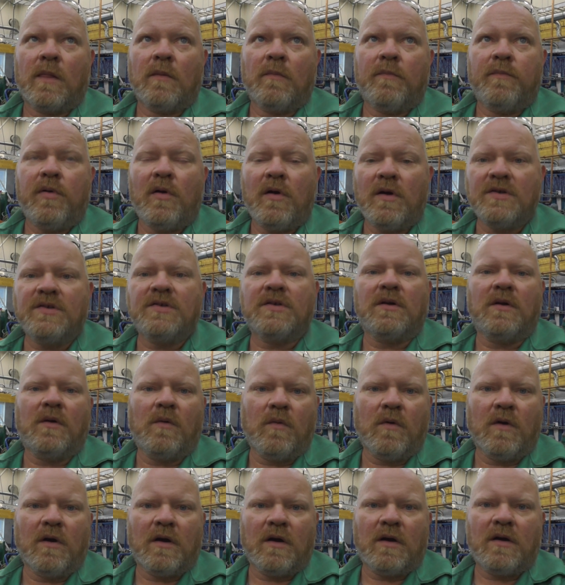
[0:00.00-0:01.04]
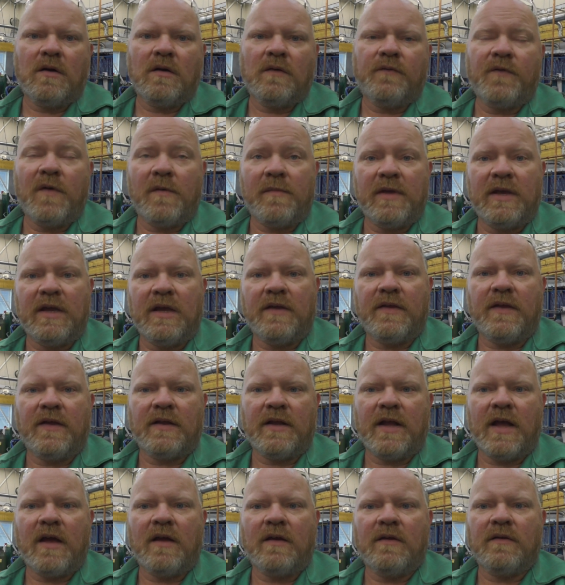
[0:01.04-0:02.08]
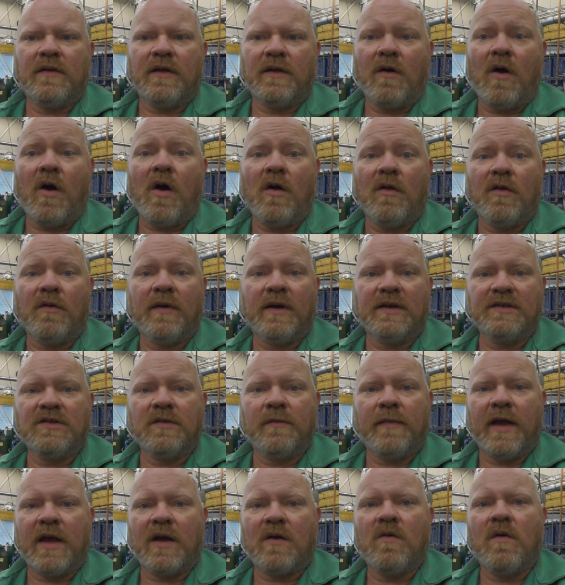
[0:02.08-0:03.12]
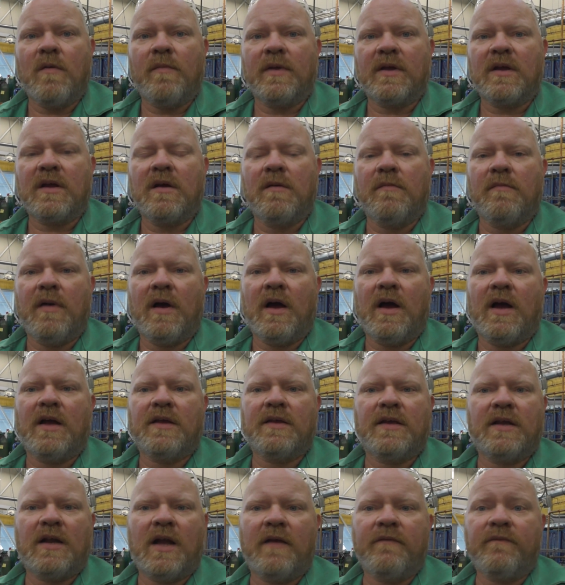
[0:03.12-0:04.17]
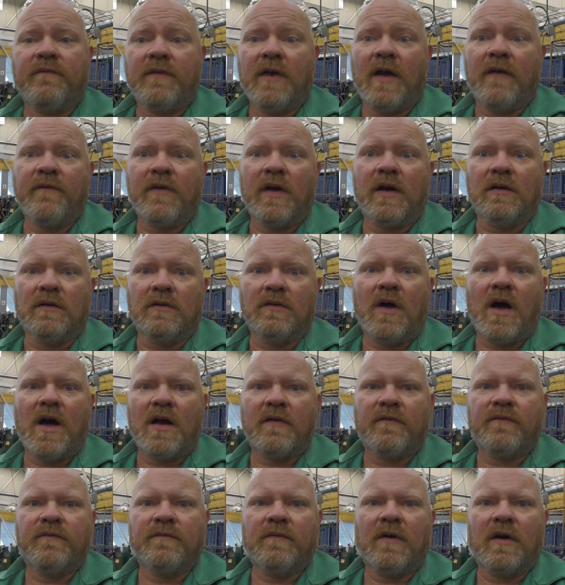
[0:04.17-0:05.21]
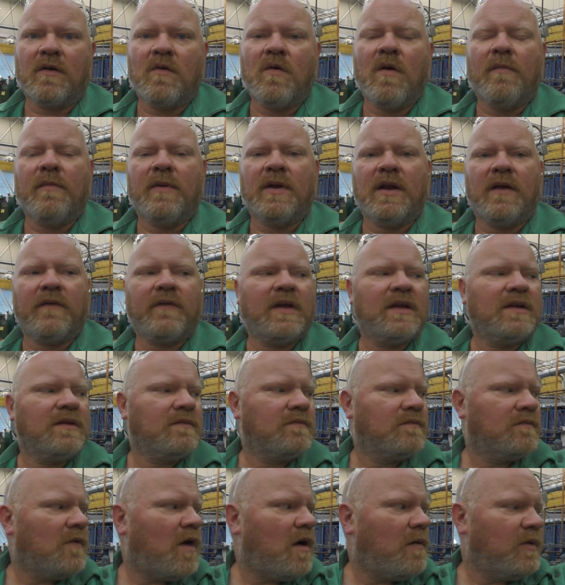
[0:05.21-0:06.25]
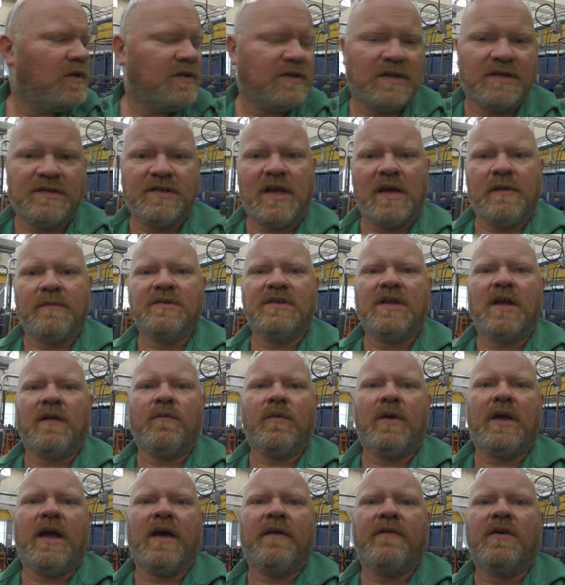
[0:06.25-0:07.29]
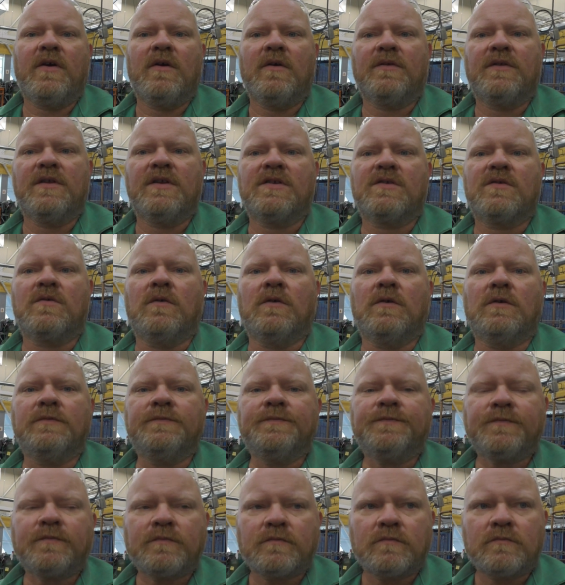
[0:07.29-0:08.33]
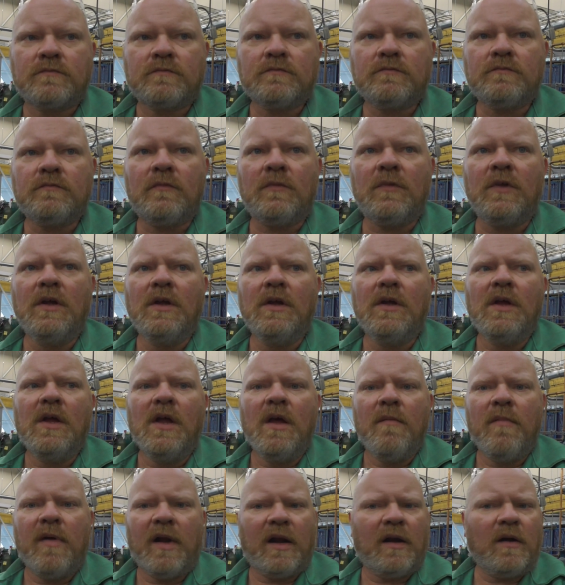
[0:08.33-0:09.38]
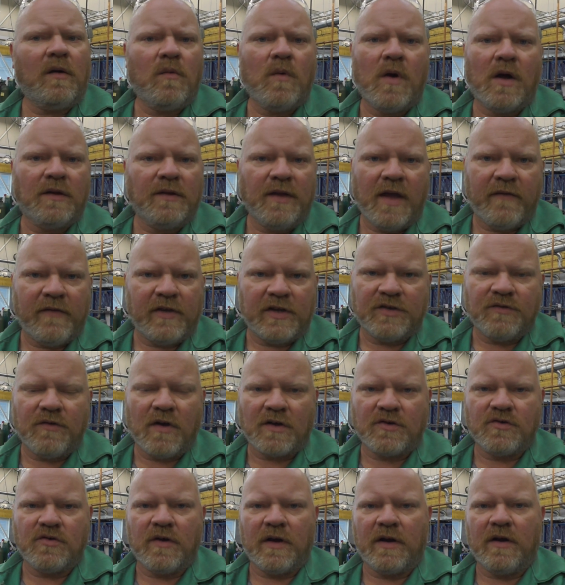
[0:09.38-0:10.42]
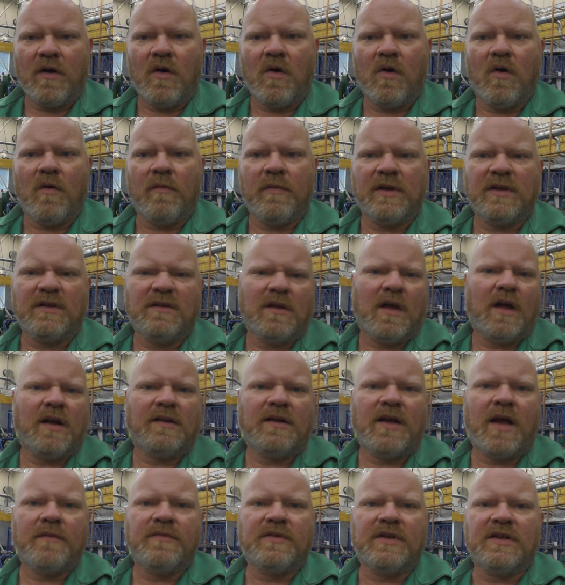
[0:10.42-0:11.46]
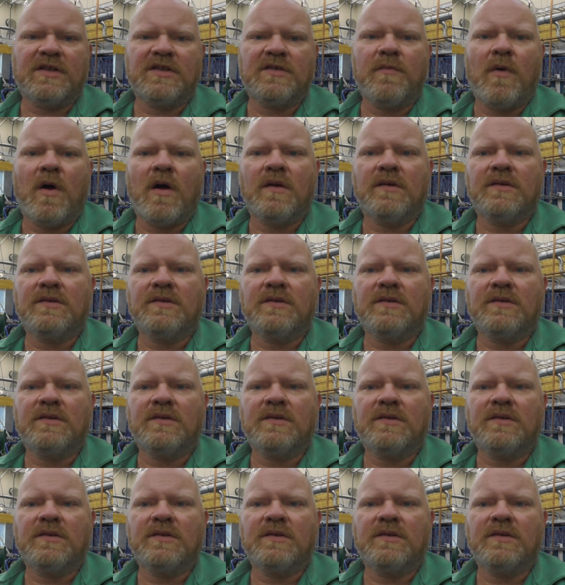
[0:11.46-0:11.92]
personal work for me than all the rest of my equipment combined. And I've got a lot of equipment. I've got almost the same stuff we have here at the school. But I don't weld heavy structure at home. A lot of times it's small